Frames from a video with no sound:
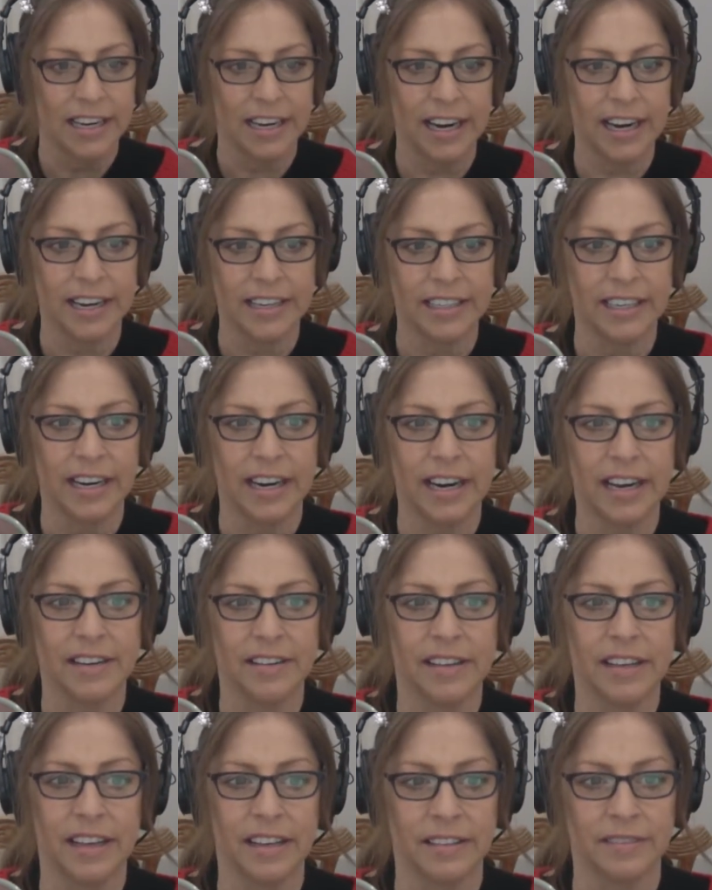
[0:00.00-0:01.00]

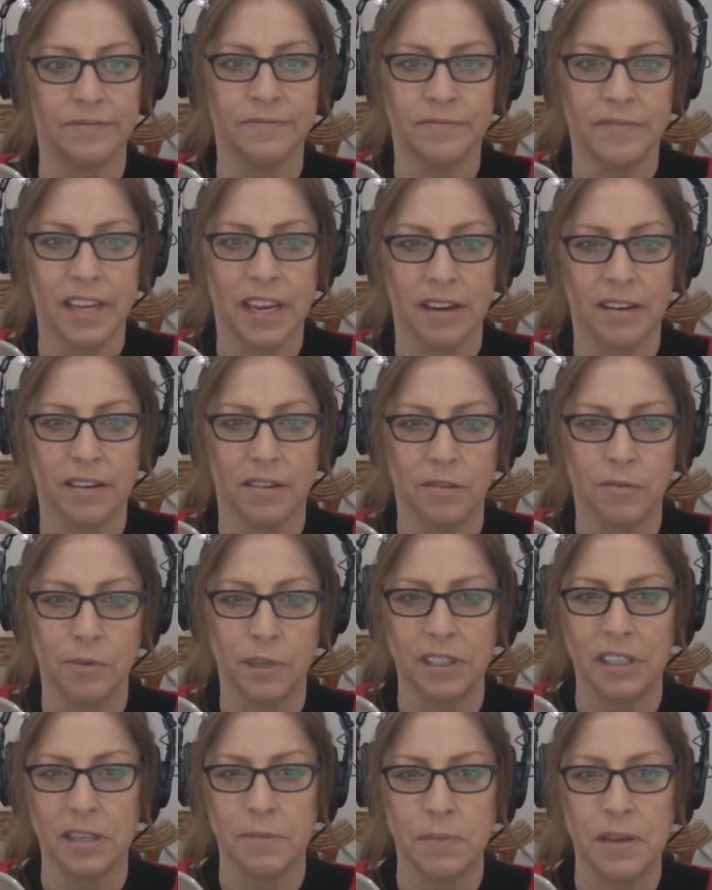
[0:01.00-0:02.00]
And that
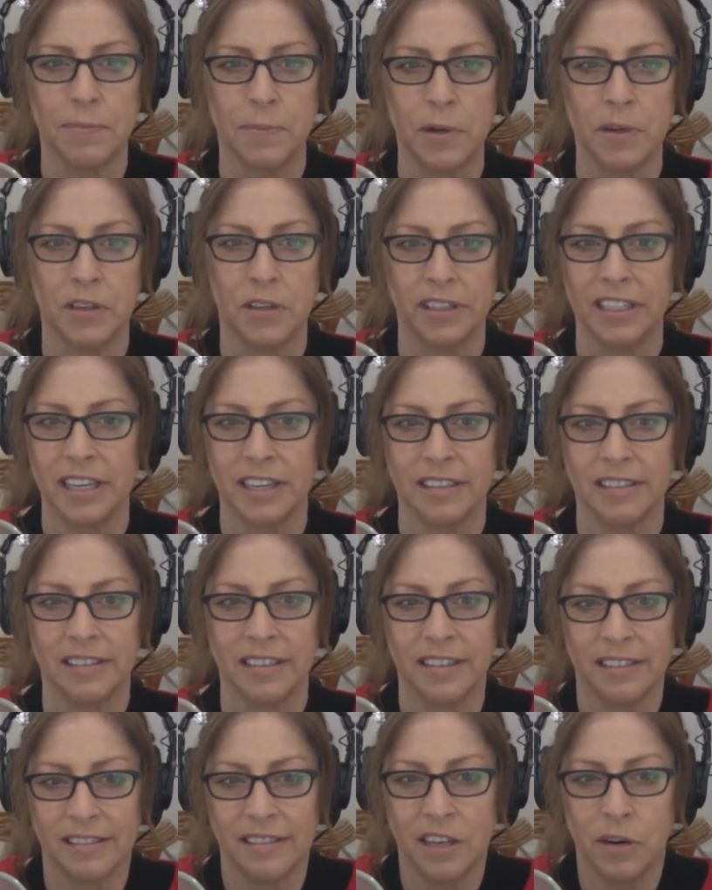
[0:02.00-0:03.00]
really
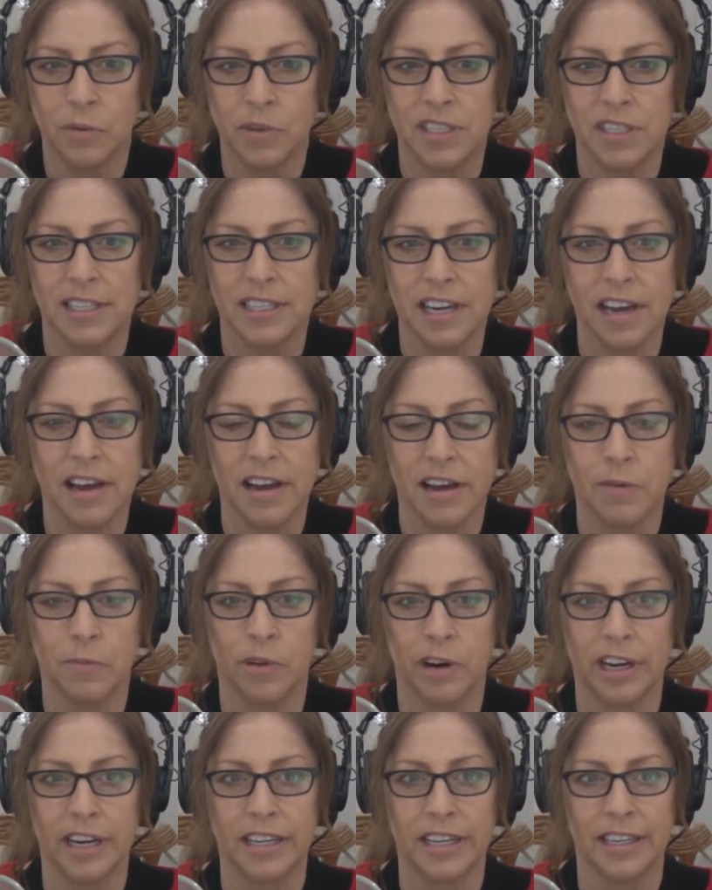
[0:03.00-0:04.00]
there was a time
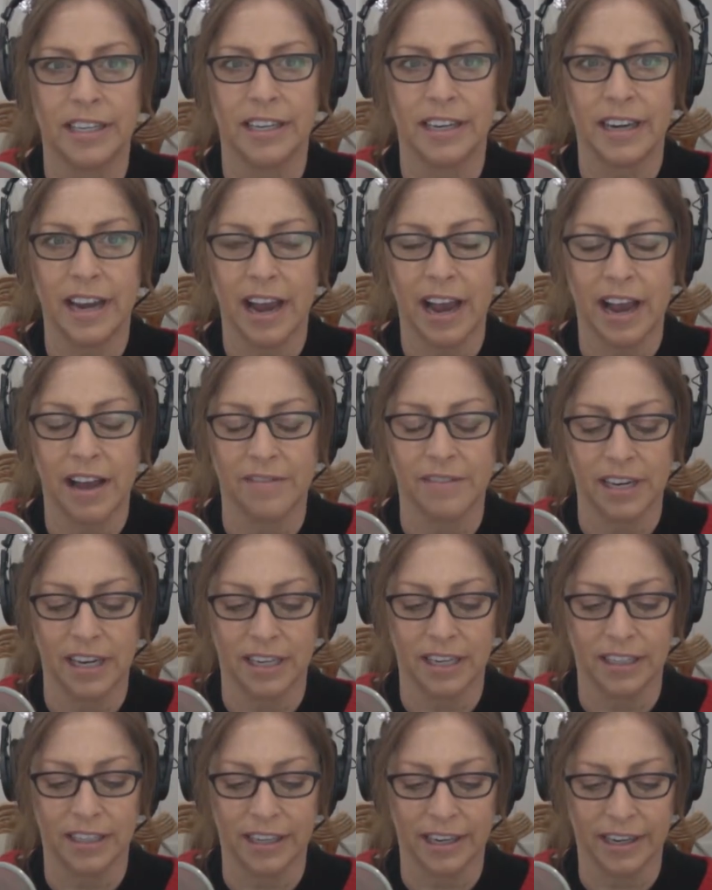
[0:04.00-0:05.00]
when
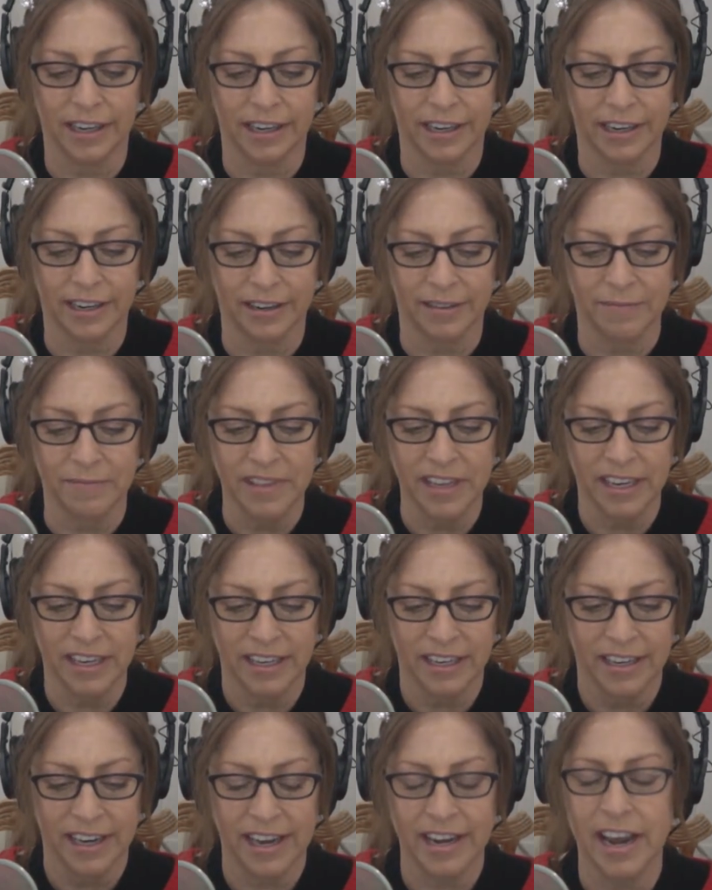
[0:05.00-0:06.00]
having
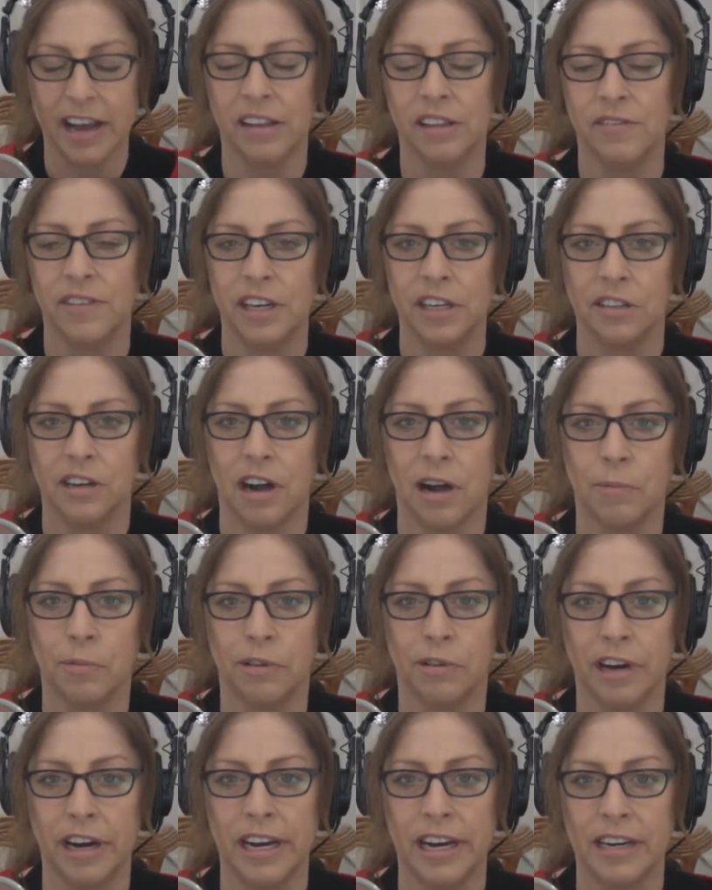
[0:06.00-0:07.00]
an elevator
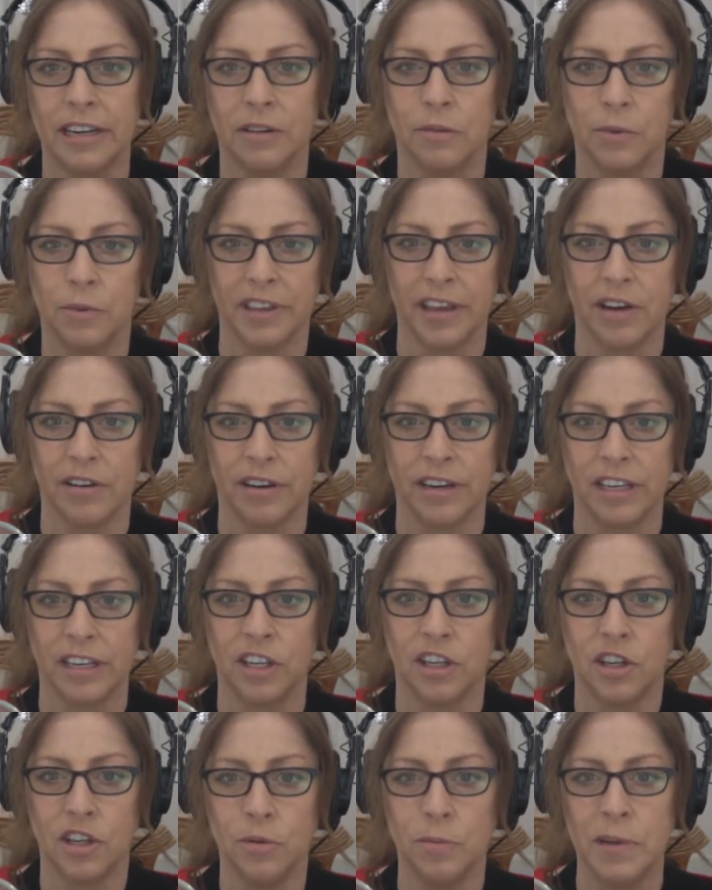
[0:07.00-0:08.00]
operate without a
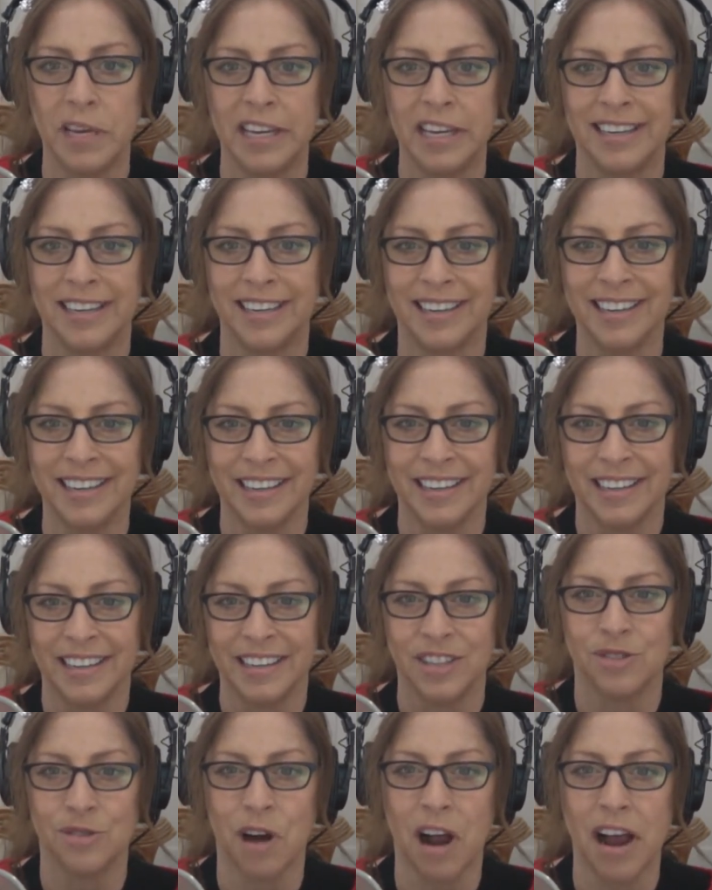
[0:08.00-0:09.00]
human
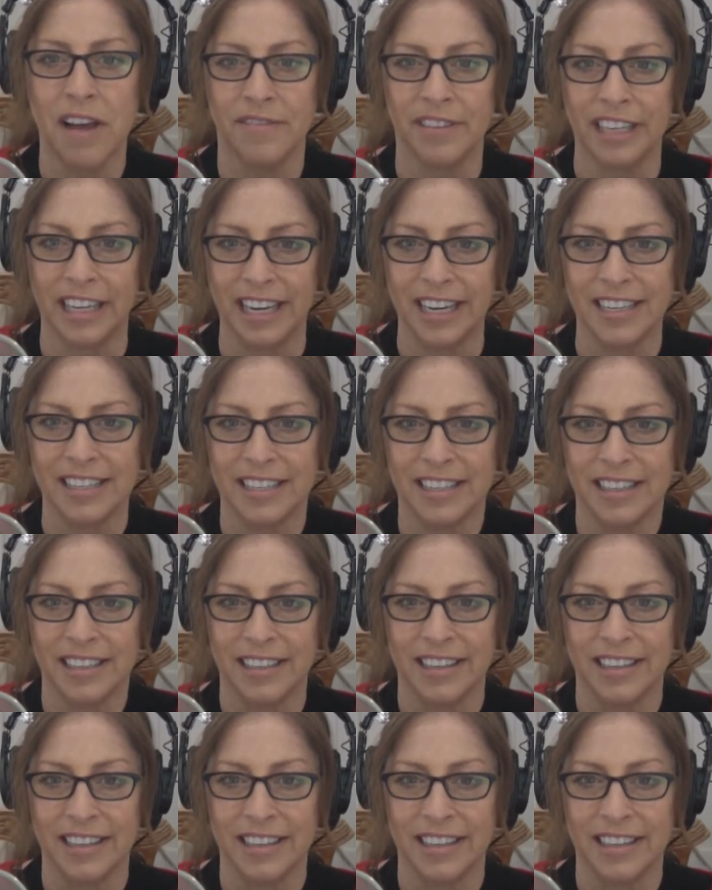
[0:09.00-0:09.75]
driving it